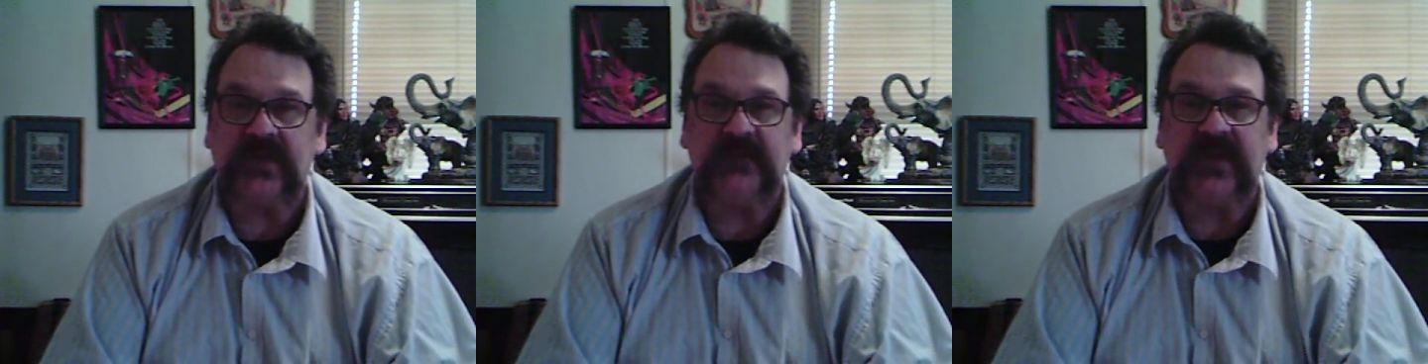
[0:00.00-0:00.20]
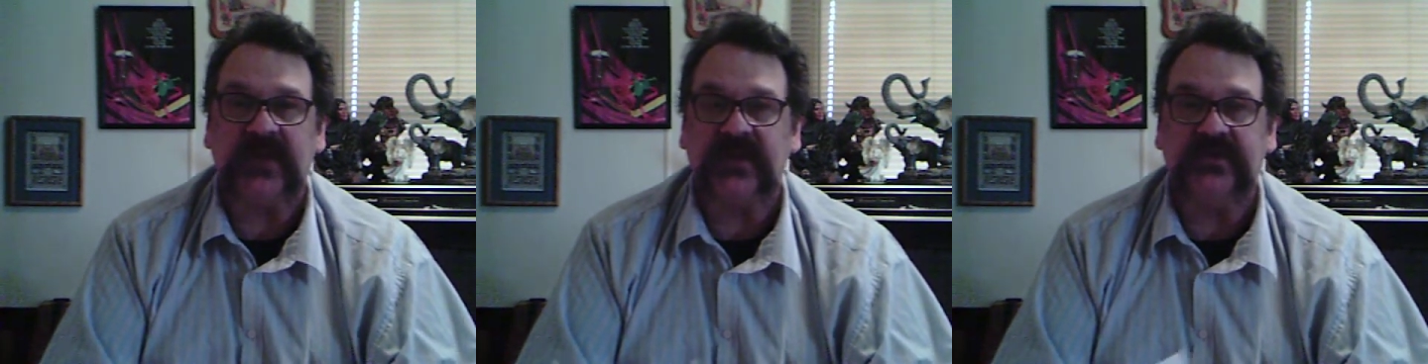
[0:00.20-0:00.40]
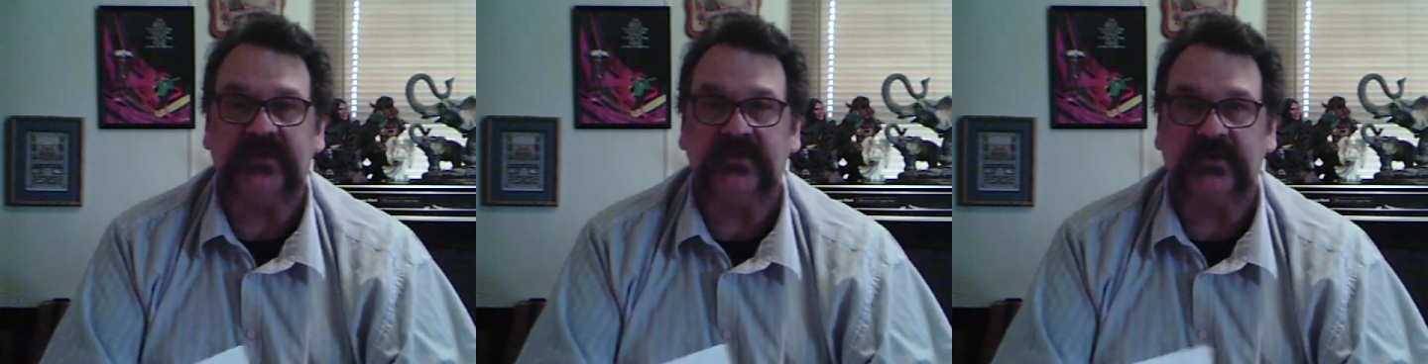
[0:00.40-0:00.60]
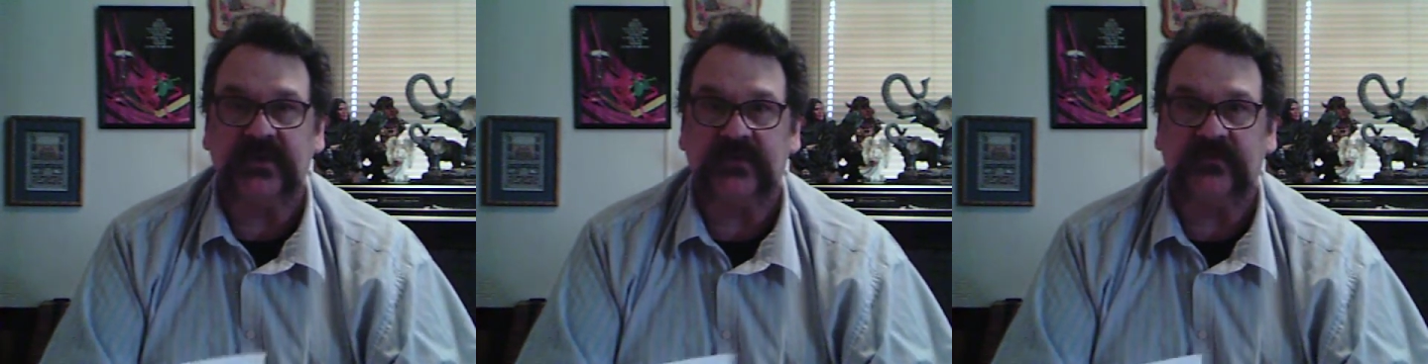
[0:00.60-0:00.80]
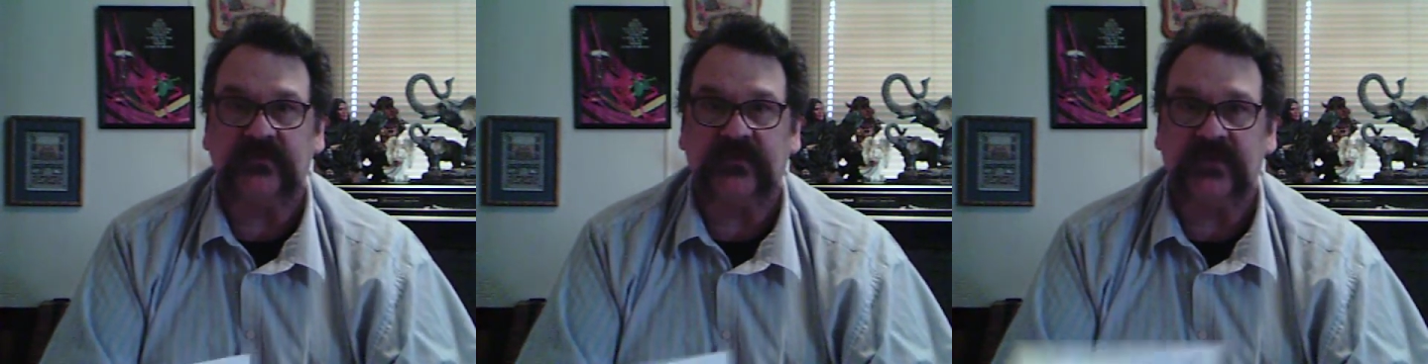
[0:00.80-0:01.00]
I'm not doing
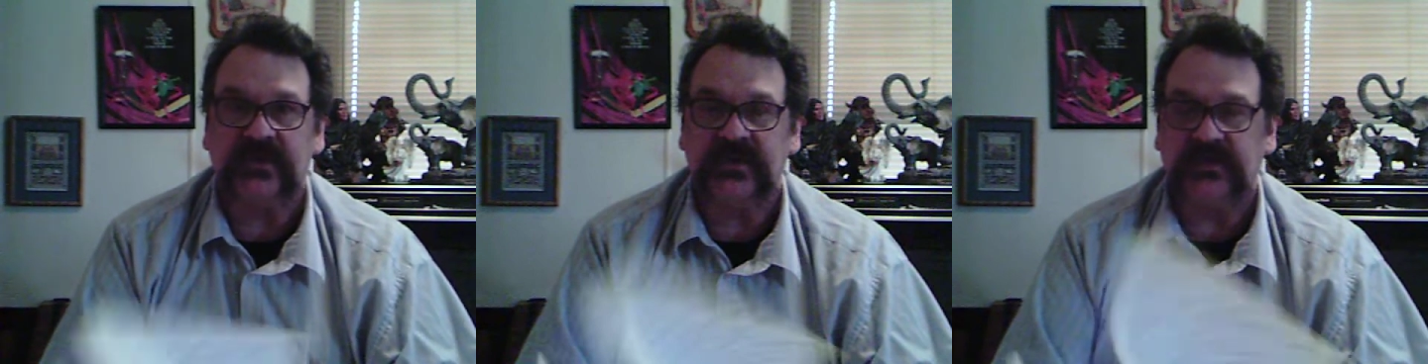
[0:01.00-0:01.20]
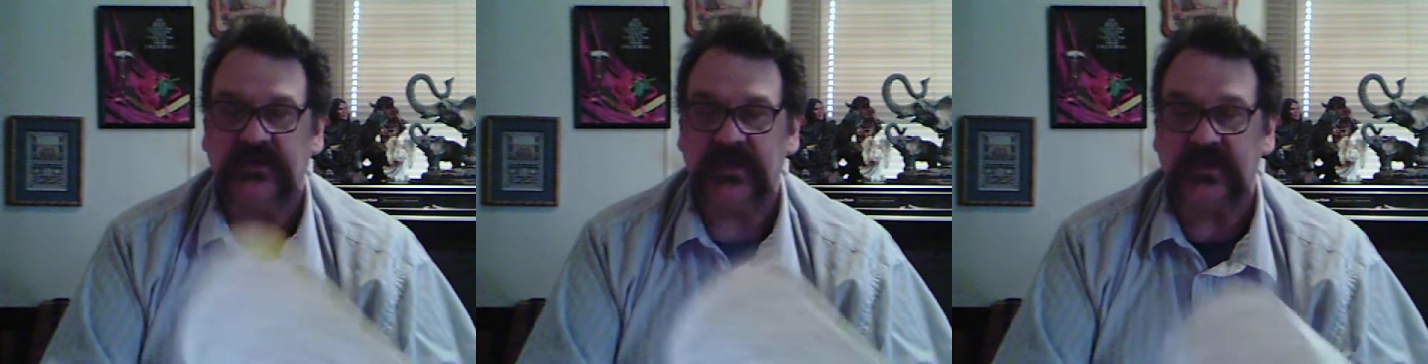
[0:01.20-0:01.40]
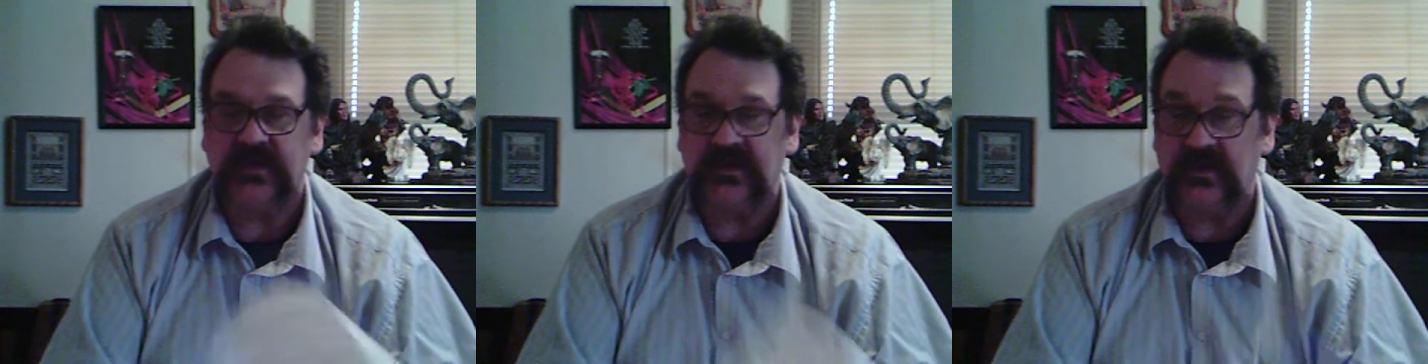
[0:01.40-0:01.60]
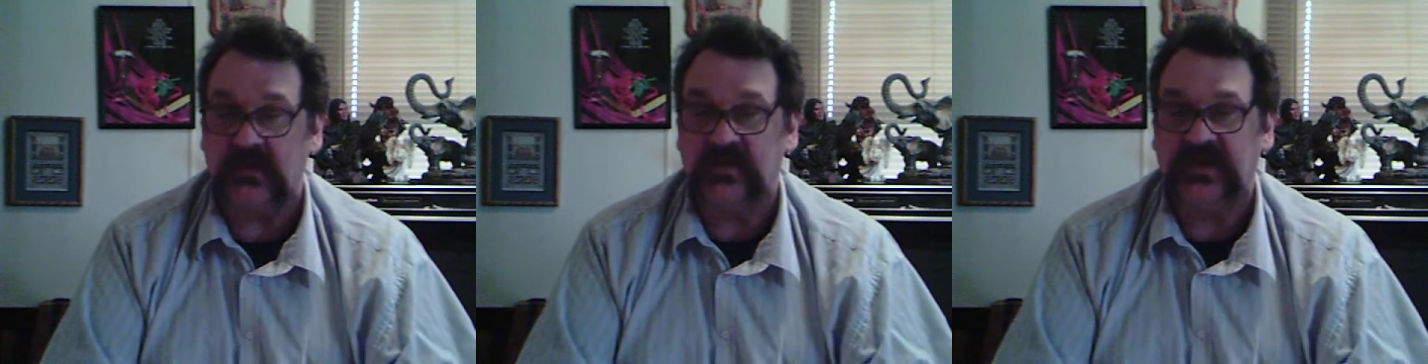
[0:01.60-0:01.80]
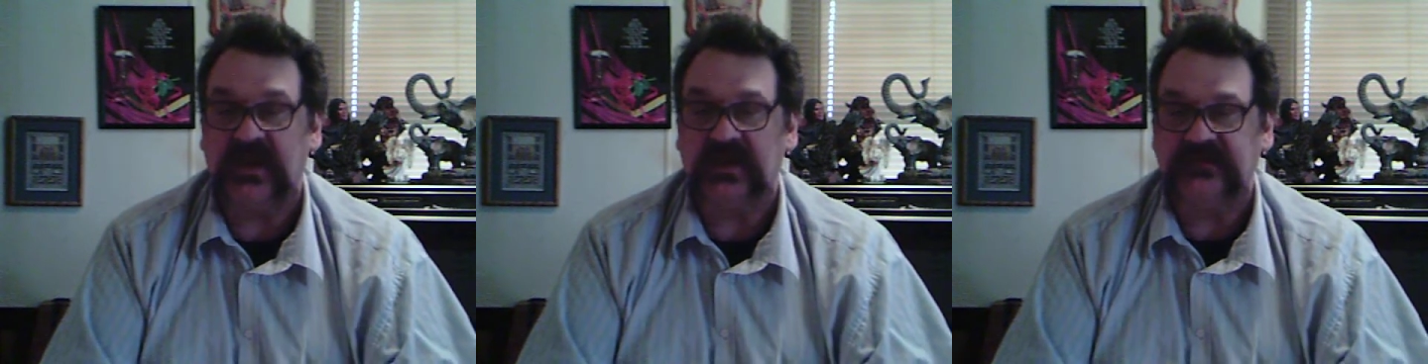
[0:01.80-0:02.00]
it for anything. I
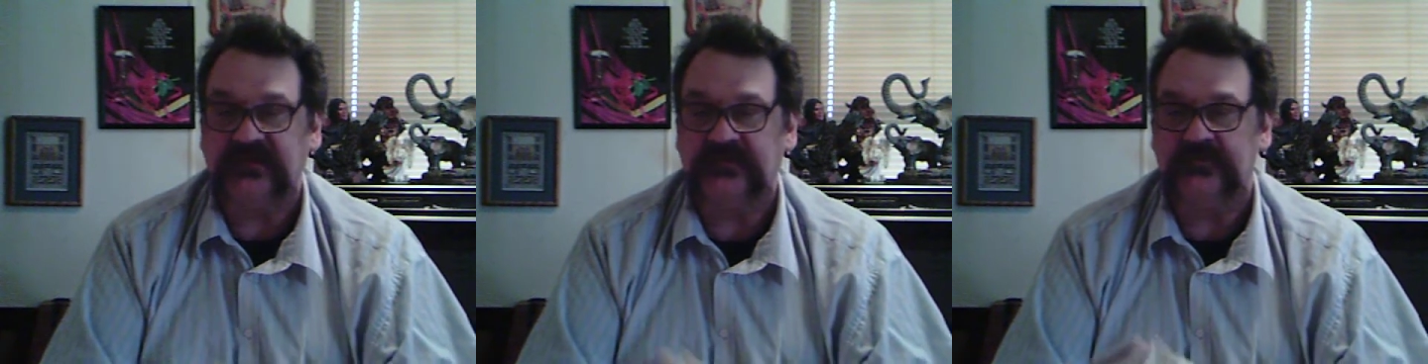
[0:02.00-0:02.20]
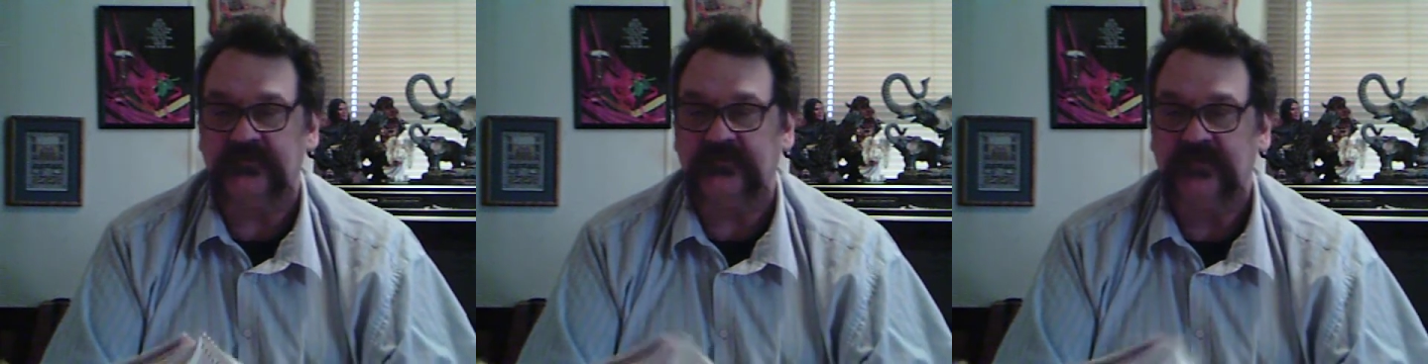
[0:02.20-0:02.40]
would like to